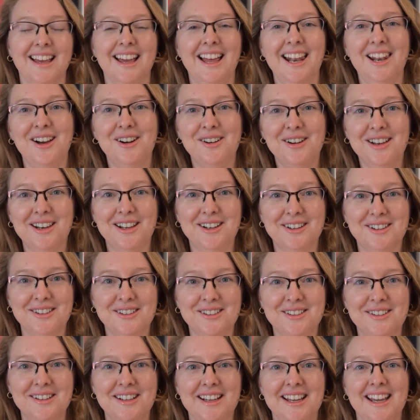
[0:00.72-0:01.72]
Hello,
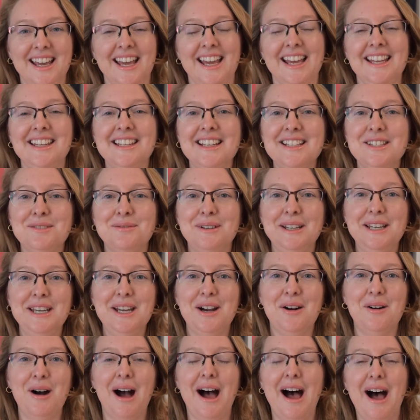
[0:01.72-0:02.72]
hello! In this
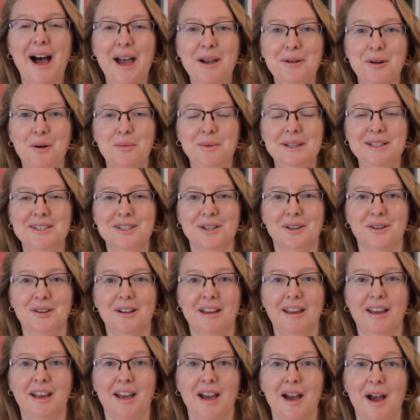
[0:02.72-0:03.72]
video I will be
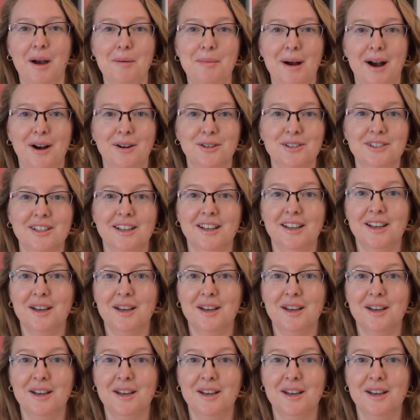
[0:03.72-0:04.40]
talking about